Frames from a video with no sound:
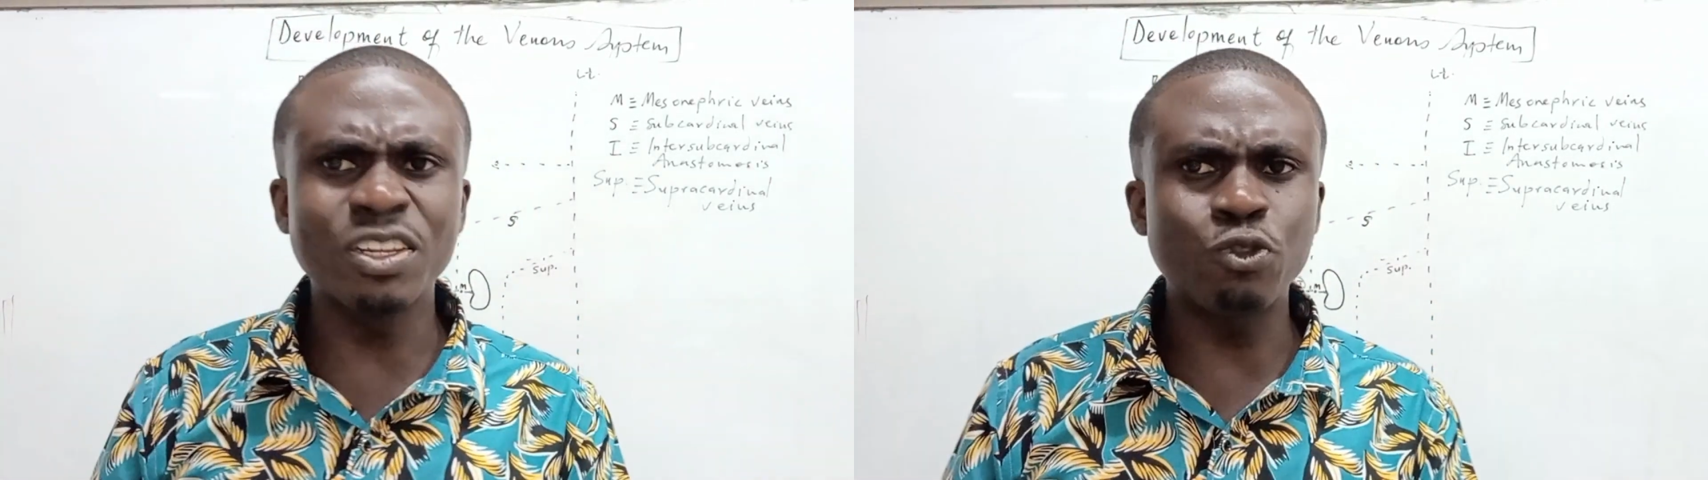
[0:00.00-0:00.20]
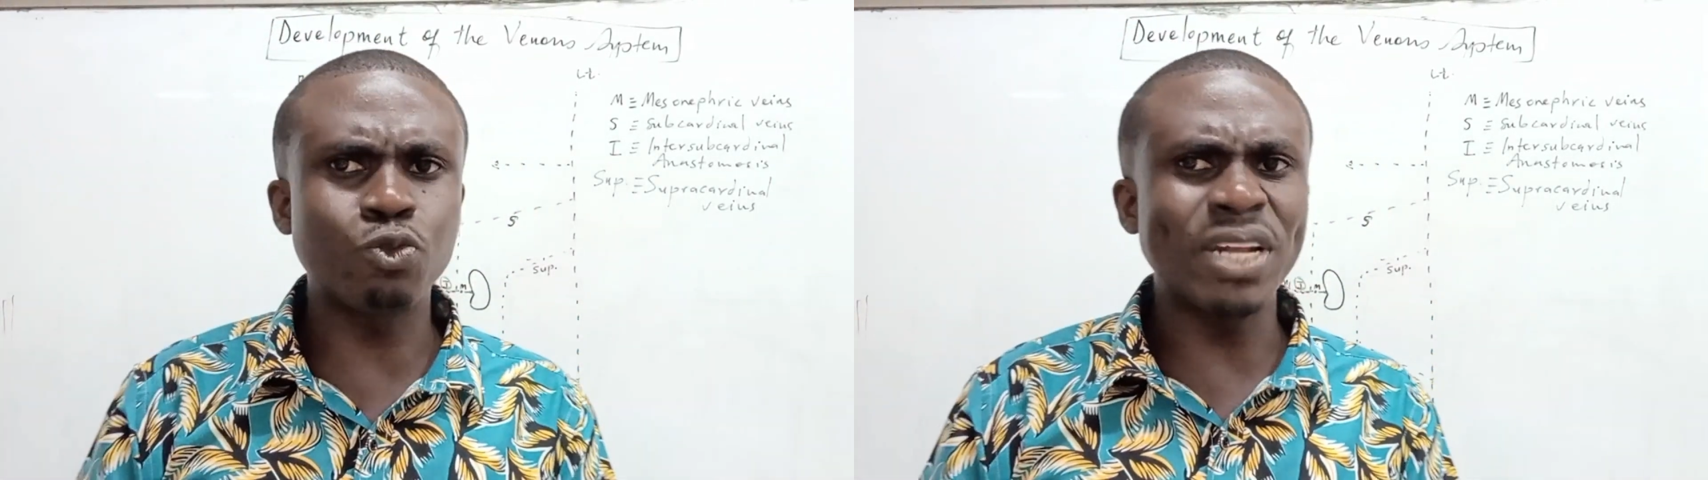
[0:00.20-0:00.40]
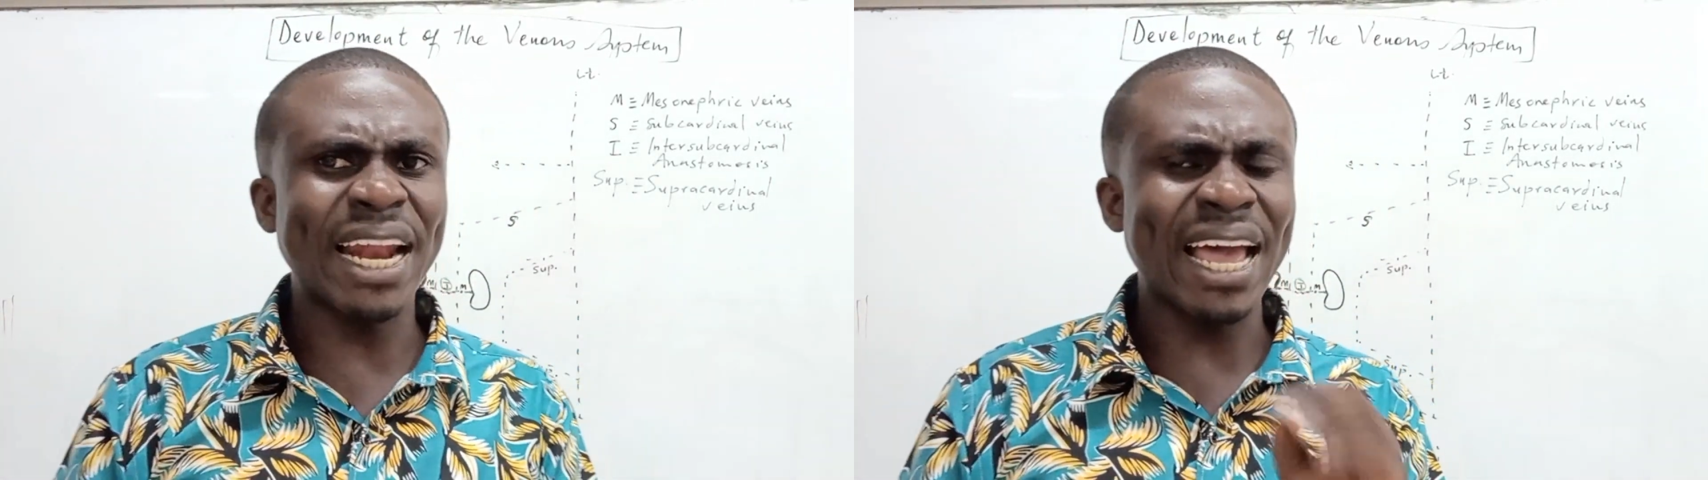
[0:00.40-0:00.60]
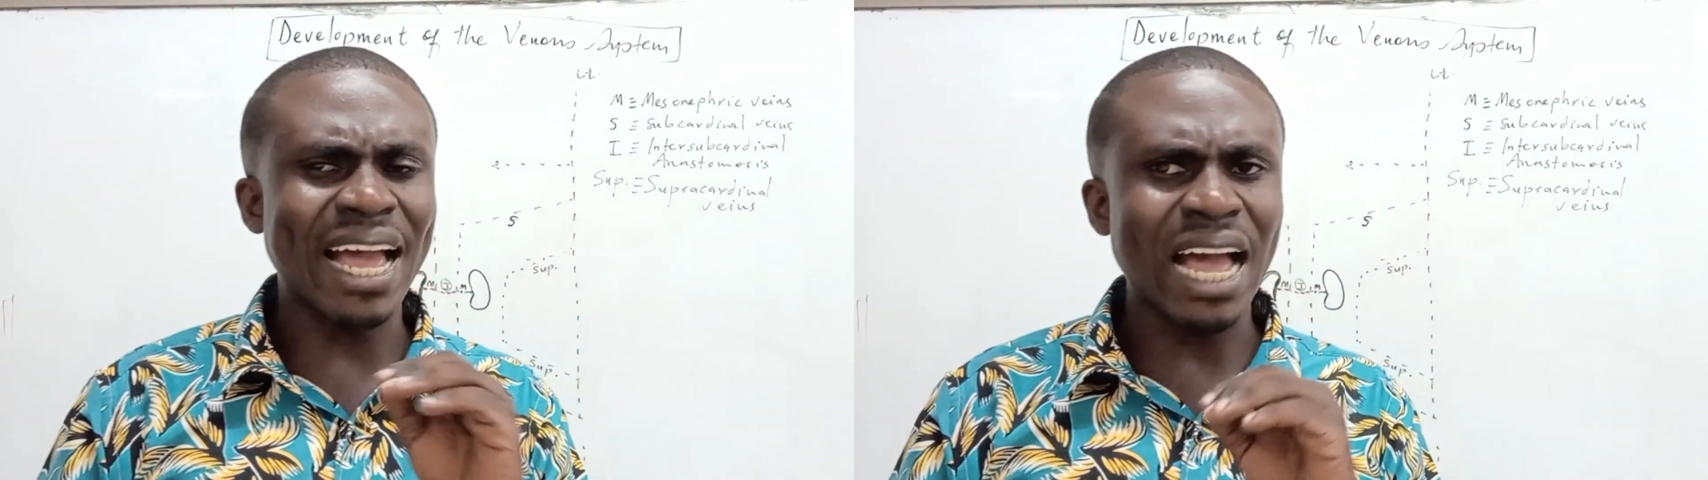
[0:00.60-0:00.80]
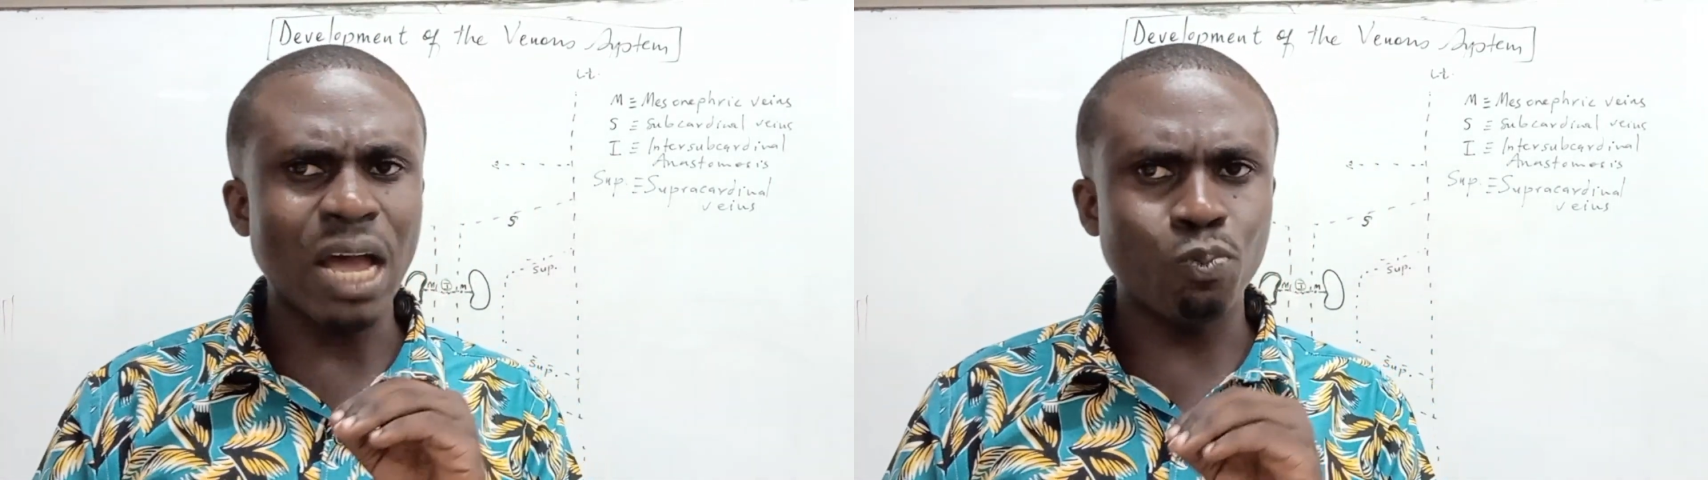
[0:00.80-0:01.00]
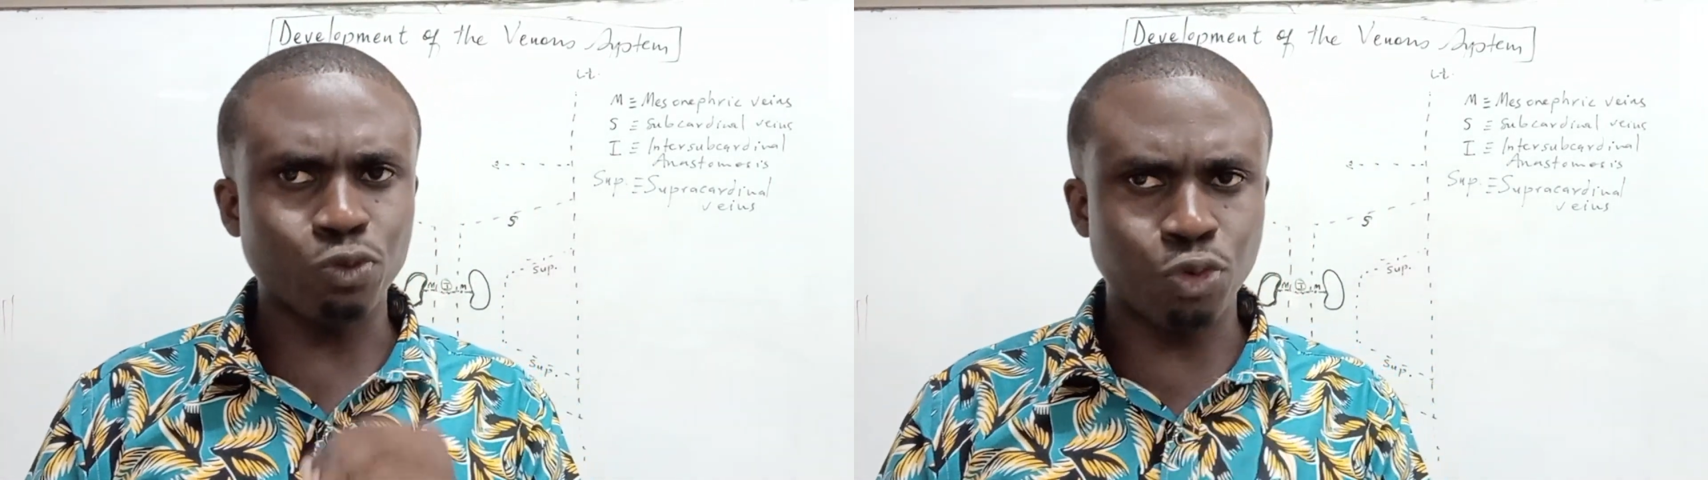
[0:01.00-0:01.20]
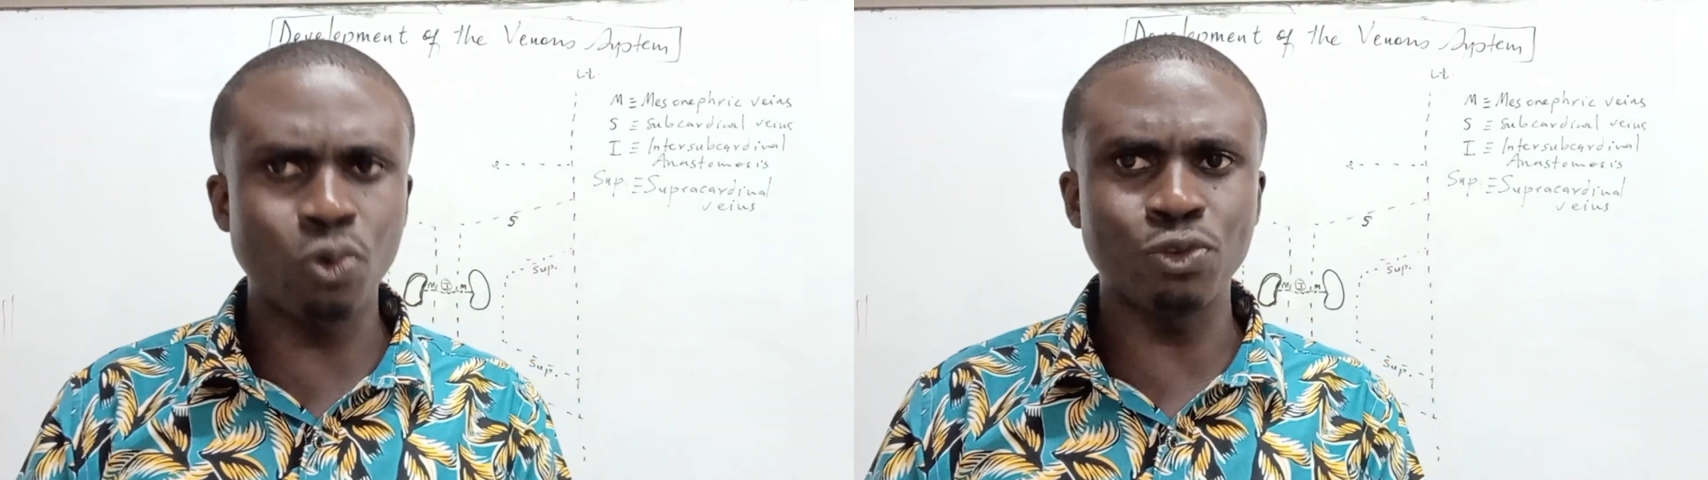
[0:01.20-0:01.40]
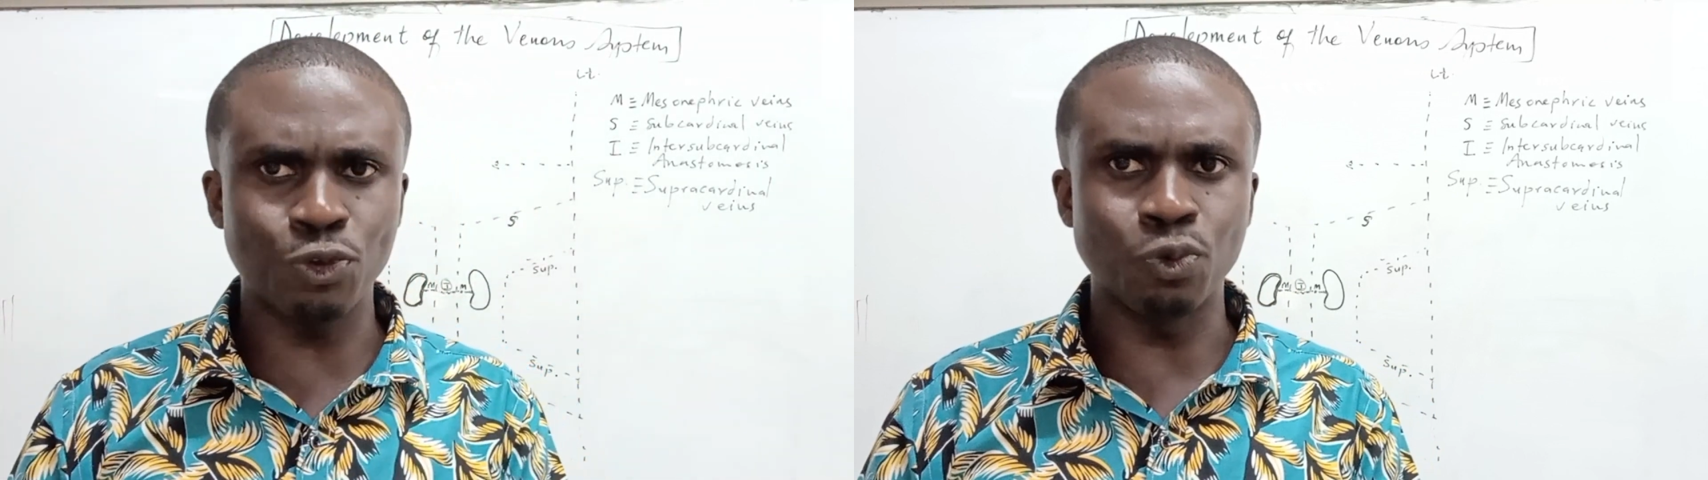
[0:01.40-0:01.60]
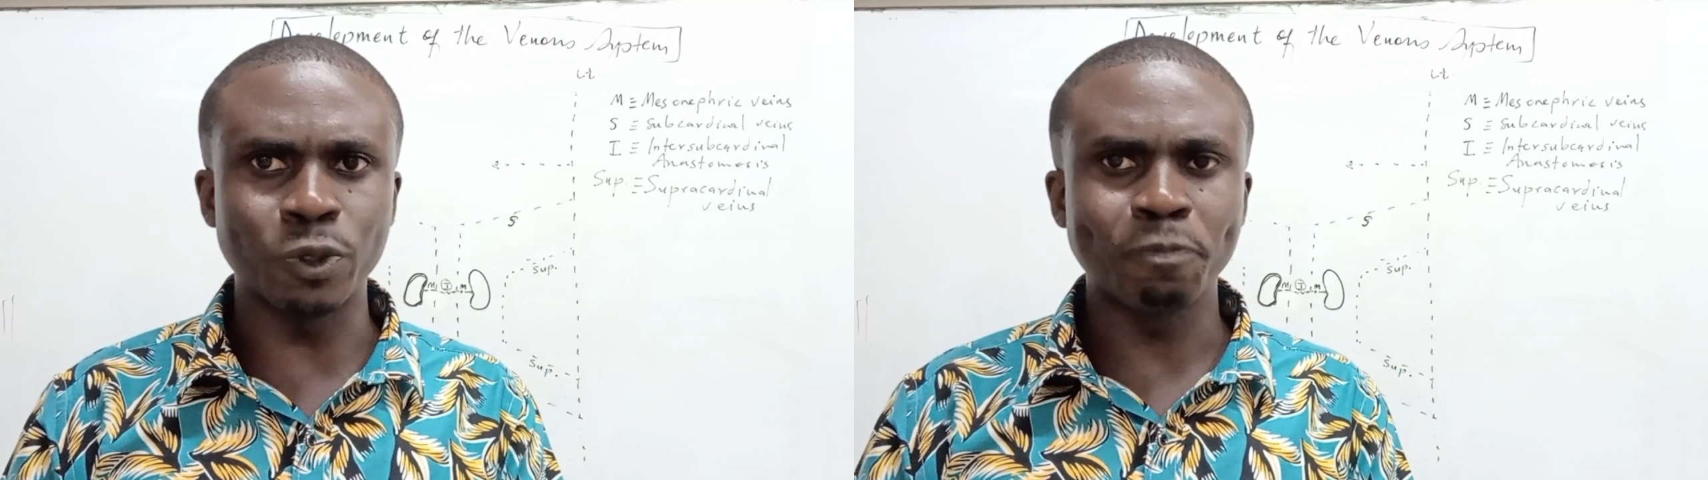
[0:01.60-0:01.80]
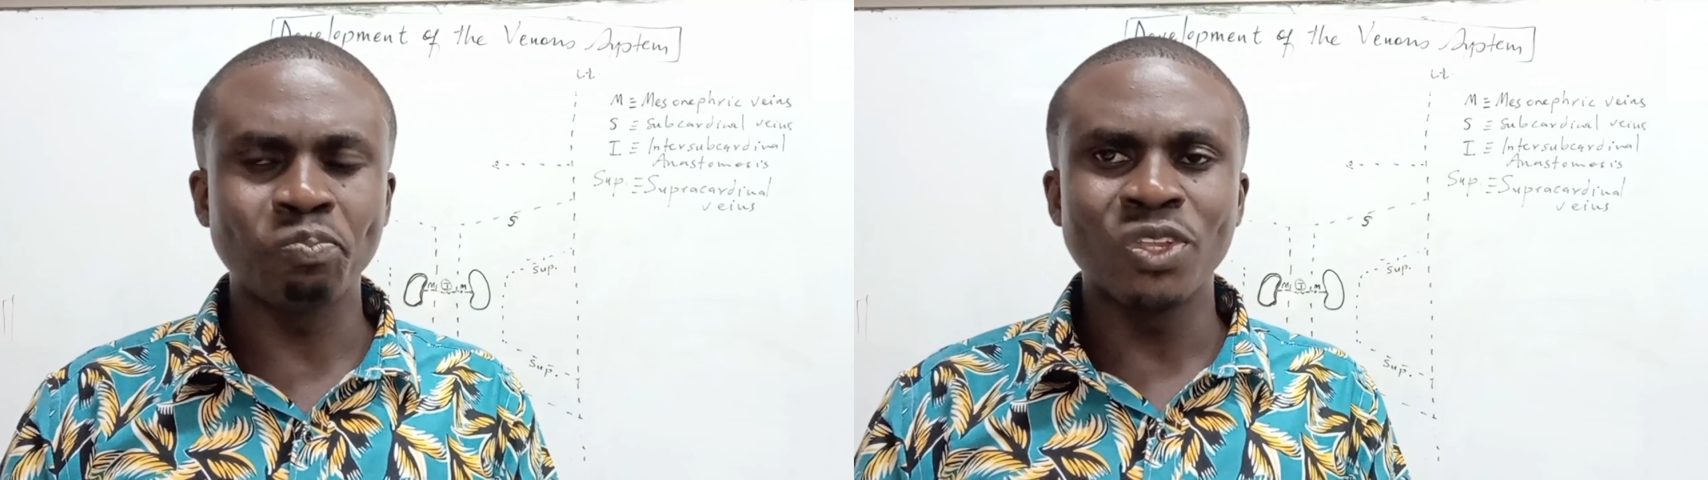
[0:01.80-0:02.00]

thing too that I told you